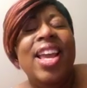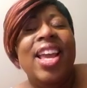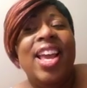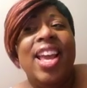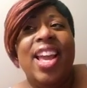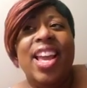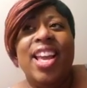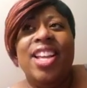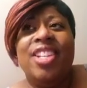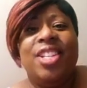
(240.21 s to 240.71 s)

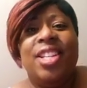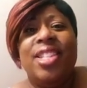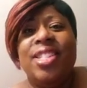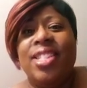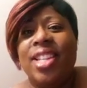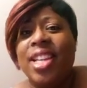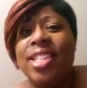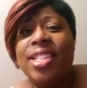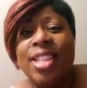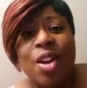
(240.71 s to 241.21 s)
and she
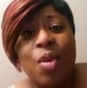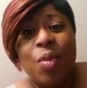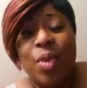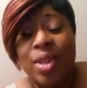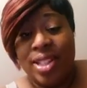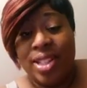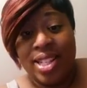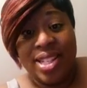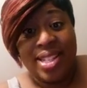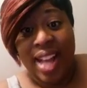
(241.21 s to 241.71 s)
sees him
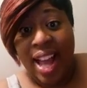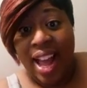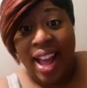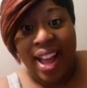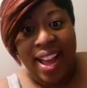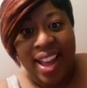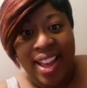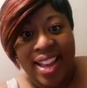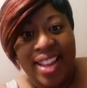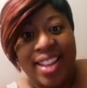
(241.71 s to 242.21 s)
with this
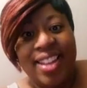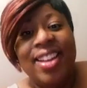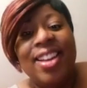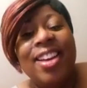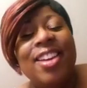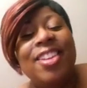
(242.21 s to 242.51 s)
guy,